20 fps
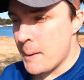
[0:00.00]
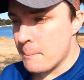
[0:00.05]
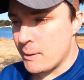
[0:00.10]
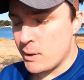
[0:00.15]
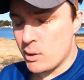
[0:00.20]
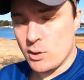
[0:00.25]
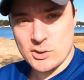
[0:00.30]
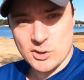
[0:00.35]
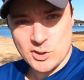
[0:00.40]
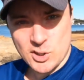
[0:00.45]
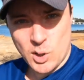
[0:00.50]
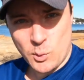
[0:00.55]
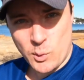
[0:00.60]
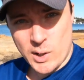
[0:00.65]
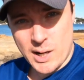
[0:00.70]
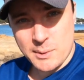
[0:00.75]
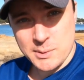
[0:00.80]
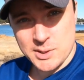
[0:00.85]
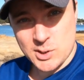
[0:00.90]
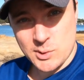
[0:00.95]
But also
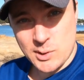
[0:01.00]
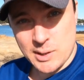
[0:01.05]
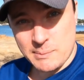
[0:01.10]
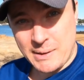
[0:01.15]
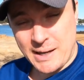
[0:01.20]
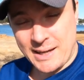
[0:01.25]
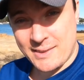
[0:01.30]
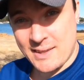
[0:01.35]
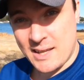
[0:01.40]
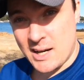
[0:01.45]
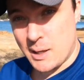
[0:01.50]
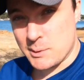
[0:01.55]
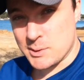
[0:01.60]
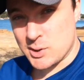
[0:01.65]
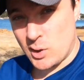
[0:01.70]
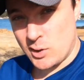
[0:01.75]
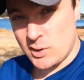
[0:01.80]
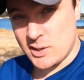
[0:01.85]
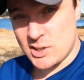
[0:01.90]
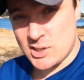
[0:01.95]
what I was doing back then, I was
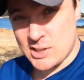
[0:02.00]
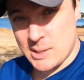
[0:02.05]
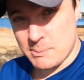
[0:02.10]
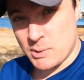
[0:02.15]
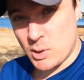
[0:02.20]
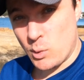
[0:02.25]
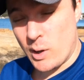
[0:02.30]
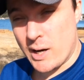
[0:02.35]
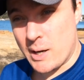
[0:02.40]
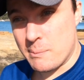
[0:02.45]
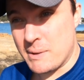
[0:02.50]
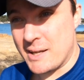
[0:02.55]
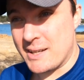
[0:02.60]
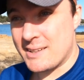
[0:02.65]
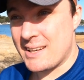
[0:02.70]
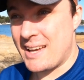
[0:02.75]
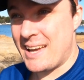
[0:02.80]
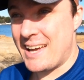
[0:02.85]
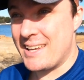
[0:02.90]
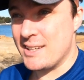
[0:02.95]
going to the gym quite a
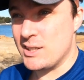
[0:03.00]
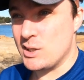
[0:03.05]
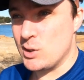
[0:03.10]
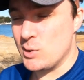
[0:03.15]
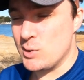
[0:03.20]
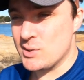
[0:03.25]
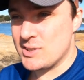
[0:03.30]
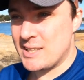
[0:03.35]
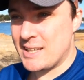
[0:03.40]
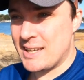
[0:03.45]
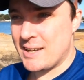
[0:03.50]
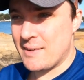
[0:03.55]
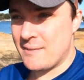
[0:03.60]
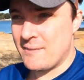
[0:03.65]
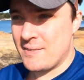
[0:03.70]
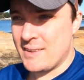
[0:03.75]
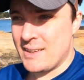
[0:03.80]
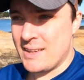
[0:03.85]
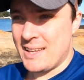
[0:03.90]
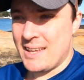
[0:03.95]
bit and using
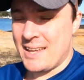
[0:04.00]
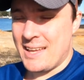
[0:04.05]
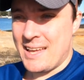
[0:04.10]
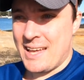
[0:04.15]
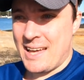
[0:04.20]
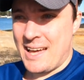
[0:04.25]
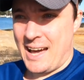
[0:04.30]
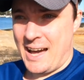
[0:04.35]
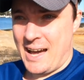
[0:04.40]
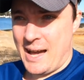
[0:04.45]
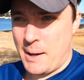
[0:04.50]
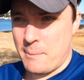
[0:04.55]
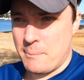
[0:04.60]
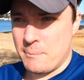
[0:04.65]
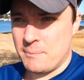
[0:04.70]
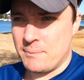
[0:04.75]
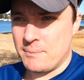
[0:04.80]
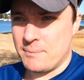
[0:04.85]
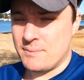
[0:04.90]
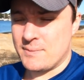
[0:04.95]

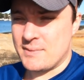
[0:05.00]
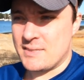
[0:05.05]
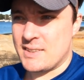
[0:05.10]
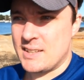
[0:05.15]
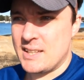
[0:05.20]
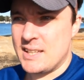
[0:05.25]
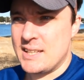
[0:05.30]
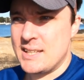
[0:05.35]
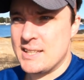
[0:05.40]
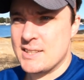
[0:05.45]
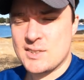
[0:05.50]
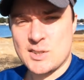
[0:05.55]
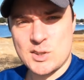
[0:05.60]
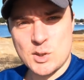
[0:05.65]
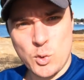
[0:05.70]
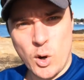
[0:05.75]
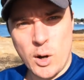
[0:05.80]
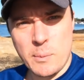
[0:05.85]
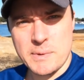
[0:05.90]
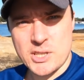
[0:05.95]
the
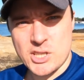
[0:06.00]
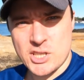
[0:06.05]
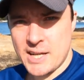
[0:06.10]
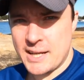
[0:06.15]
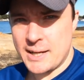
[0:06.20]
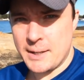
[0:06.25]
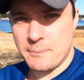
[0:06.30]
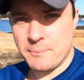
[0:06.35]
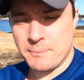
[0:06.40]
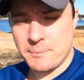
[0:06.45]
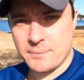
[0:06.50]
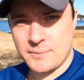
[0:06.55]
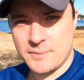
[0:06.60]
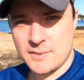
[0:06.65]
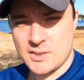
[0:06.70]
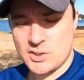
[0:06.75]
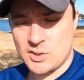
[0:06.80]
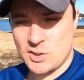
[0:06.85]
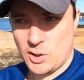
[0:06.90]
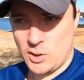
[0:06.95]
squat machine.
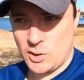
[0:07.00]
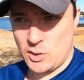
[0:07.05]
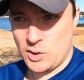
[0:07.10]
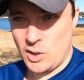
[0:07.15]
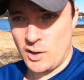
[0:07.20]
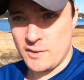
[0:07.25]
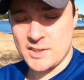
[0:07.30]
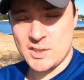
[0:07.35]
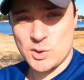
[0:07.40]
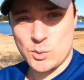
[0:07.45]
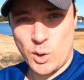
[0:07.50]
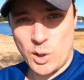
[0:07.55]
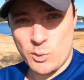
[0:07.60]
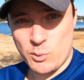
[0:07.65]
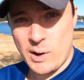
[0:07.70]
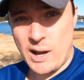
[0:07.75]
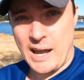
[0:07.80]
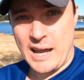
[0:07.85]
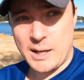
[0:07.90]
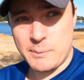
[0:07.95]
So not the squat
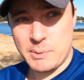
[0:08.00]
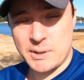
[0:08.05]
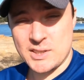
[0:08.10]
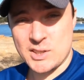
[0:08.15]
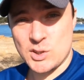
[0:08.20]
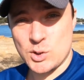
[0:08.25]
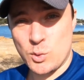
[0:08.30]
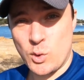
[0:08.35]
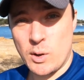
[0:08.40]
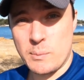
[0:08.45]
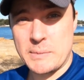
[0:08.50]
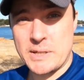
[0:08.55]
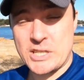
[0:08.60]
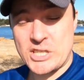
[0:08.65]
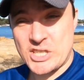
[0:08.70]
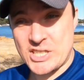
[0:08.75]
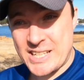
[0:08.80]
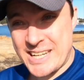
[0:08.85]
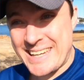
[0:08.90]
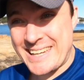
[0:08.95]
rack, but the squat
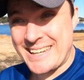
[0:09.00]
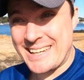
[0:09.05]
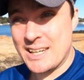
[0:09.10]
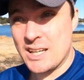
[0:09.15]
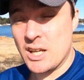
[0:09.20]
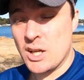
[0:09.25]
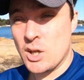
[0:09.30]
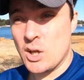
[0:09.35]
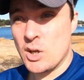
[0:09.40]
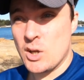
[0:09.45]
machine.